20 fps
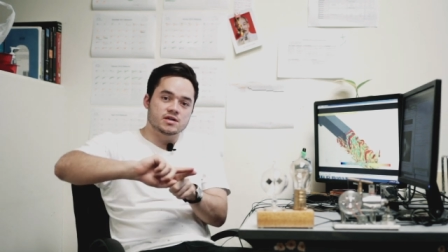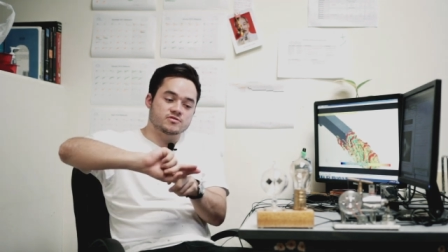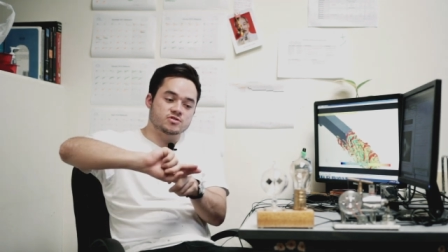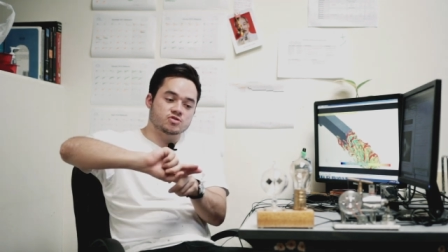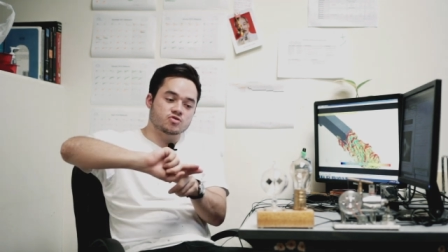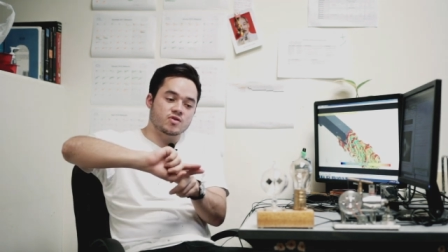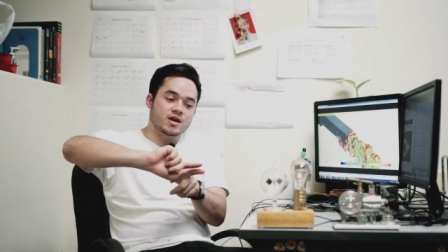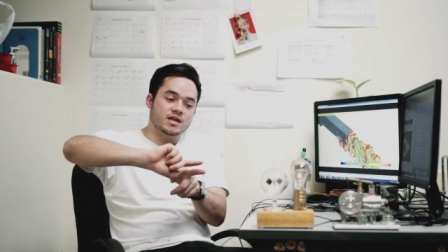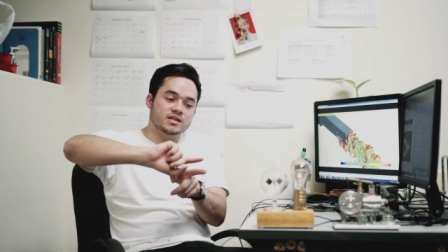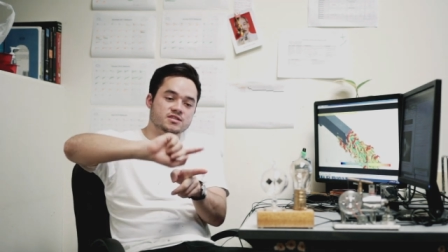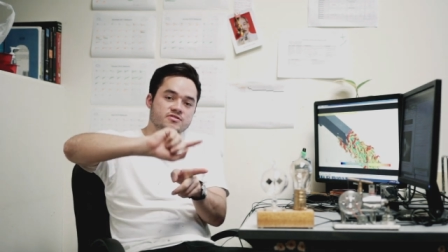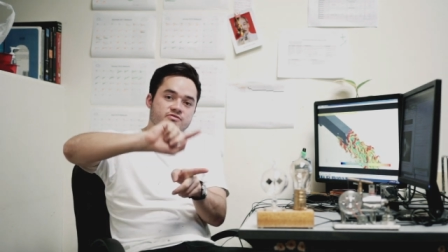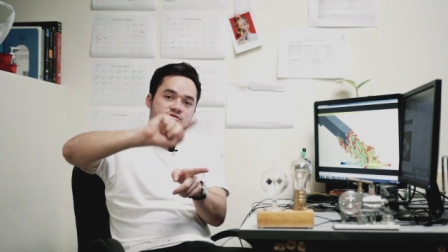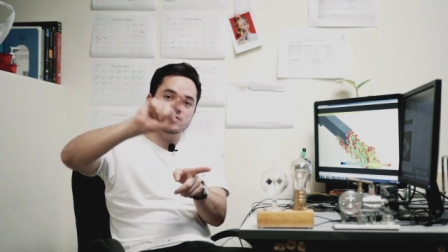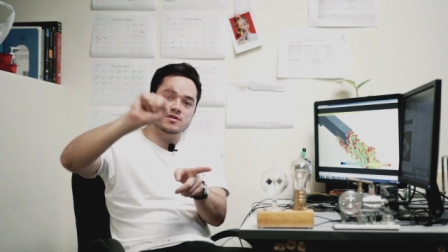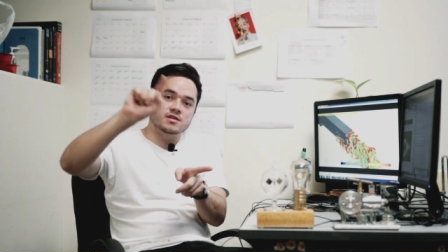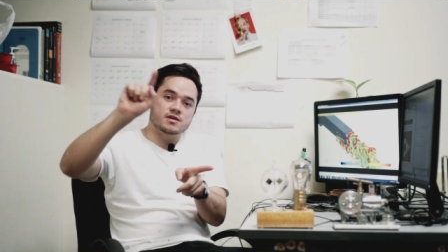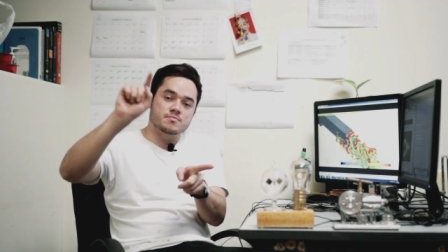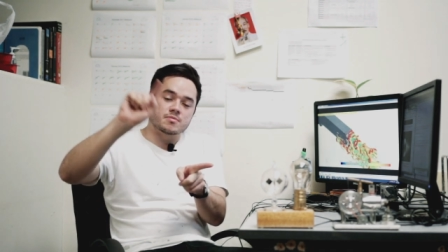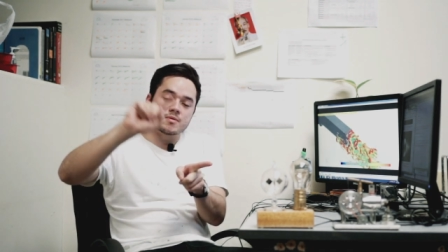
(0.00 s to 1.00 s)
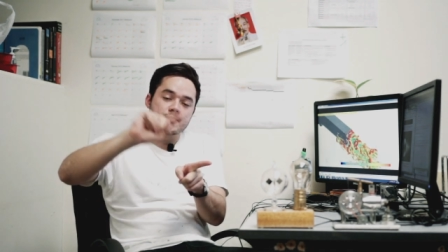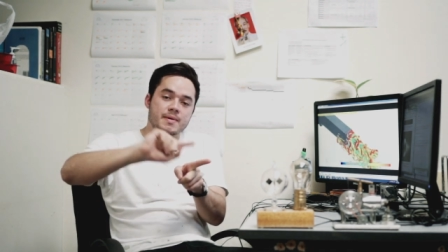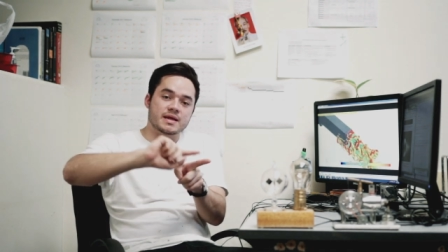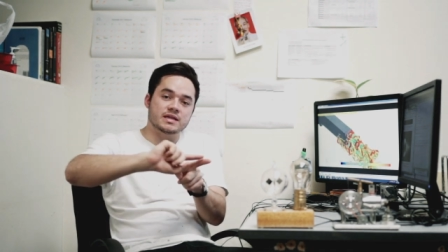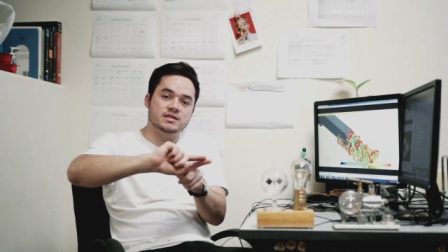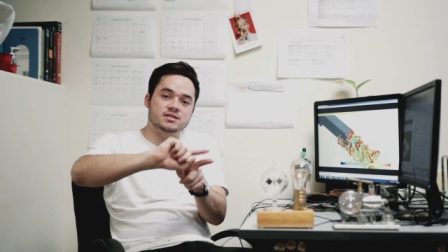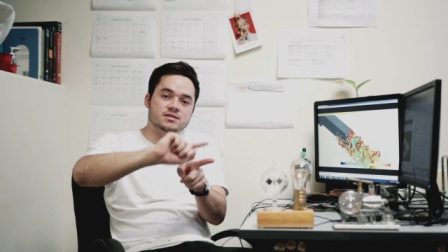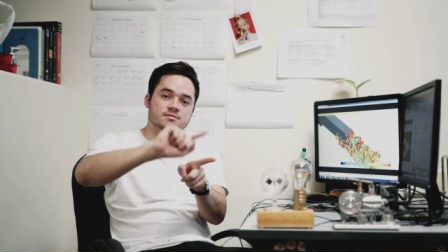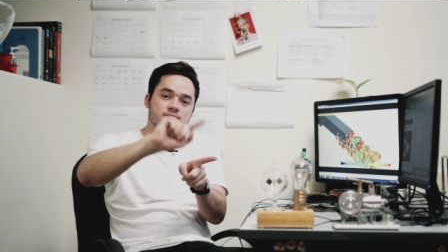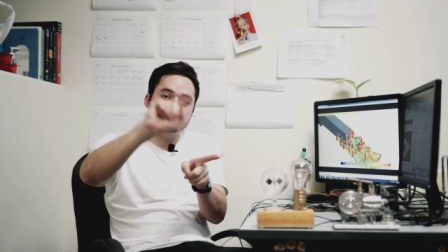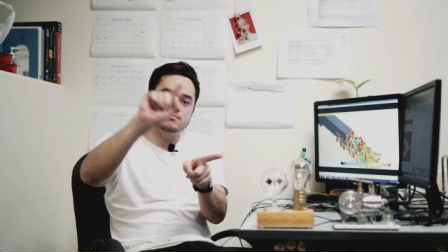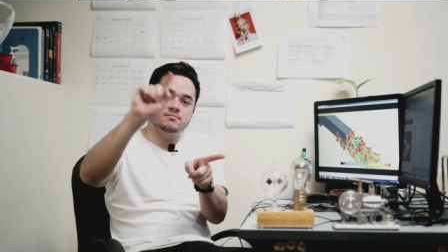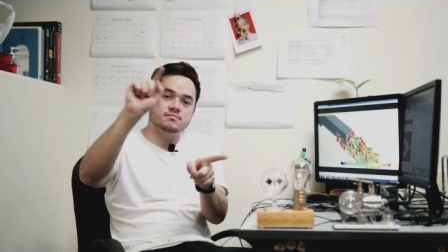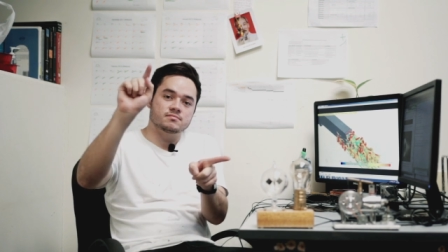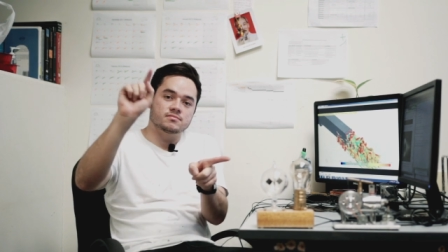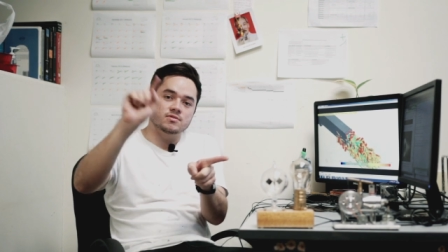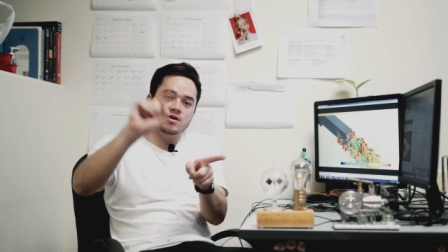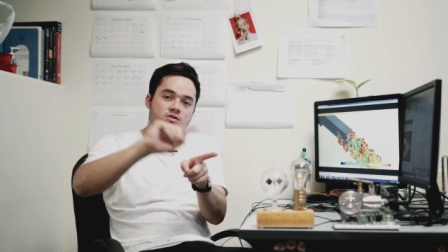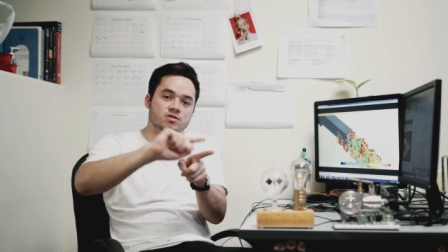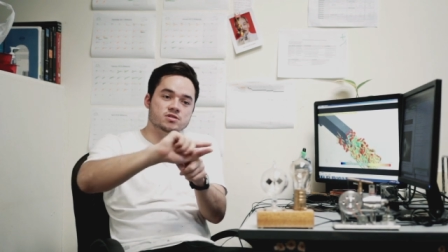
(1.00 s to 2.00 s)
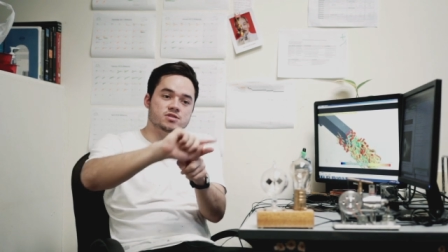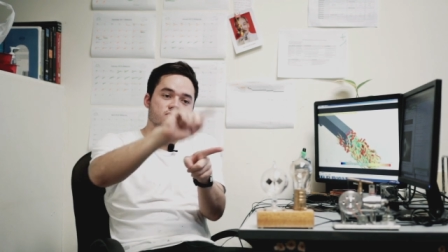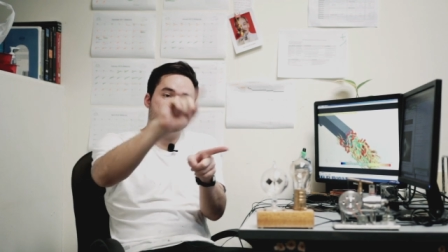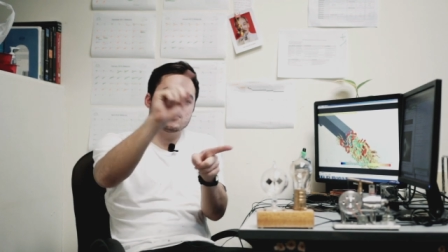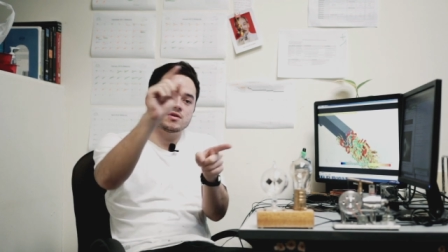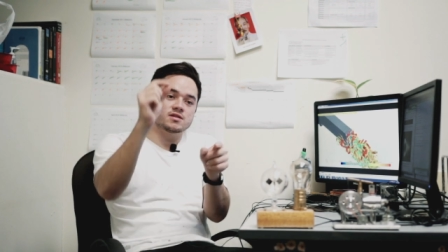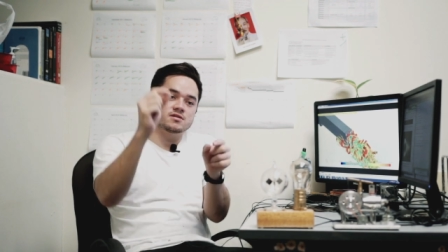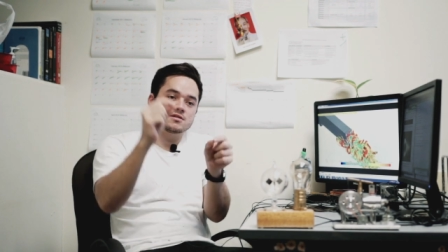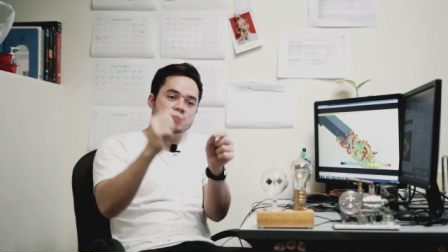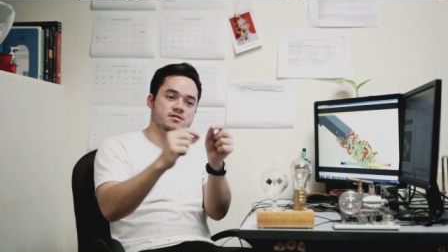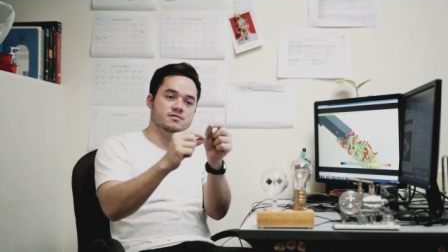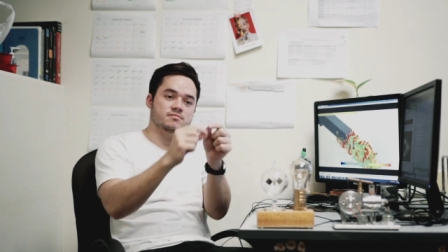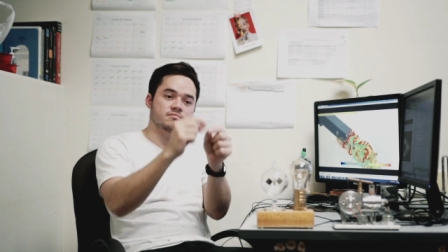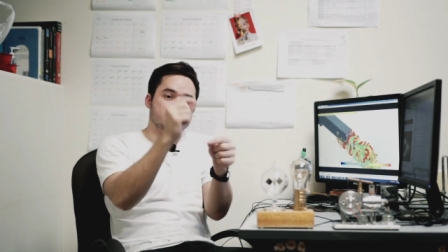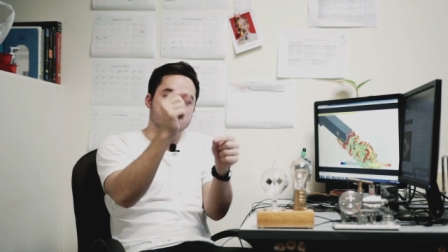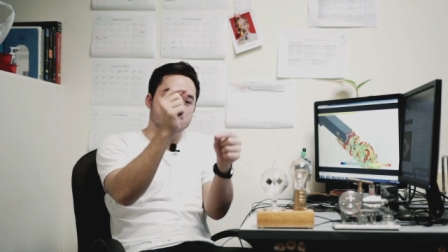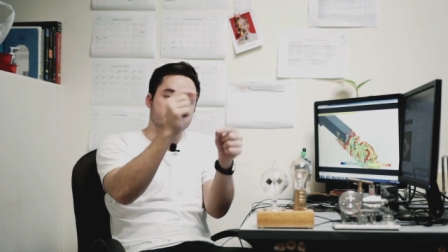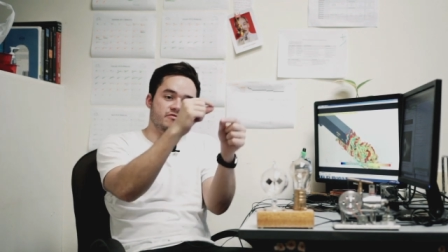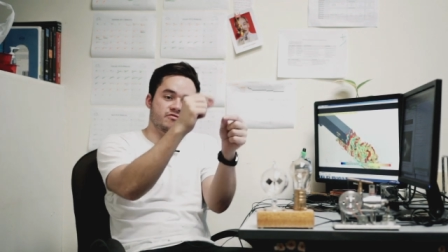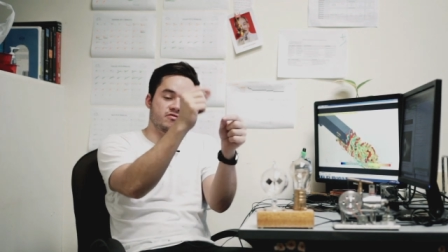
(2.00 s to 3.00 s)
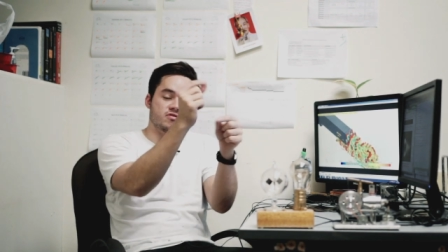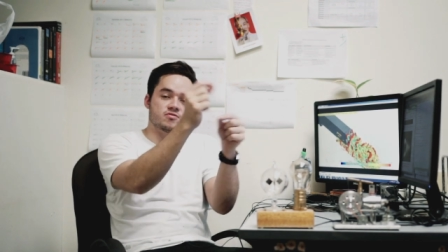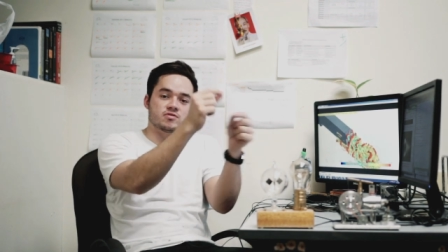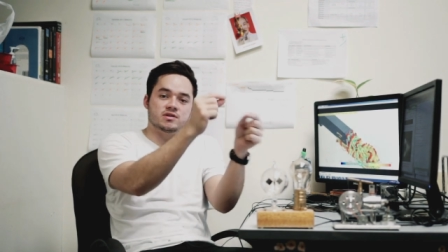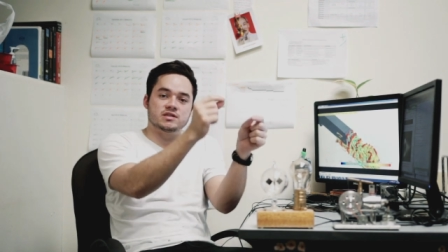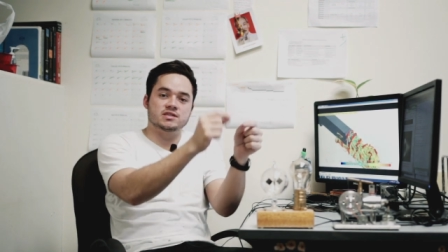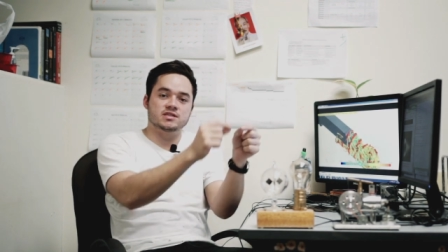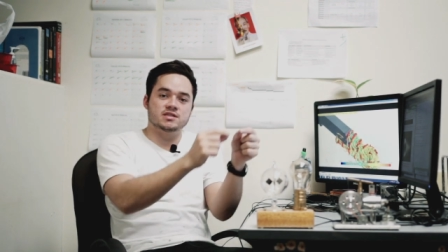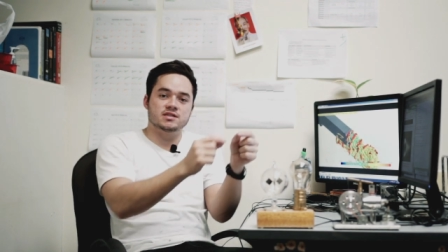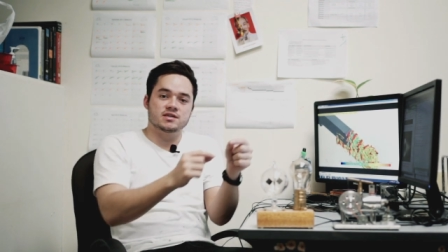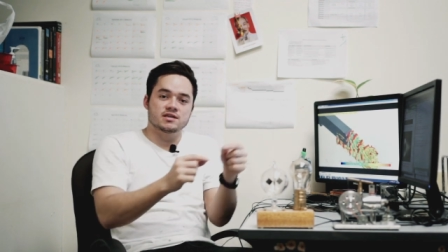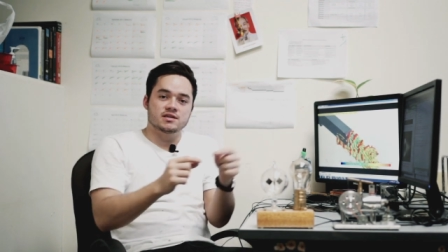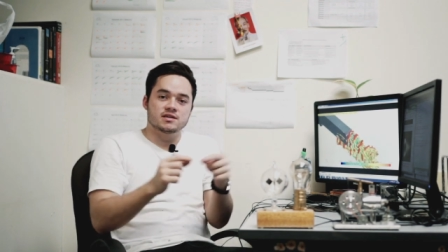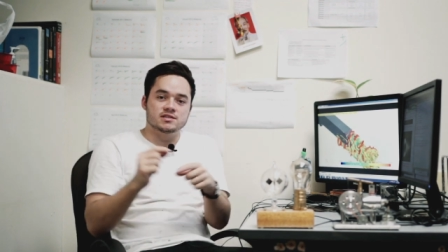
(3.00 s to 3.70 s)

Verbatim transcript: transfer their momentum onto other fluids.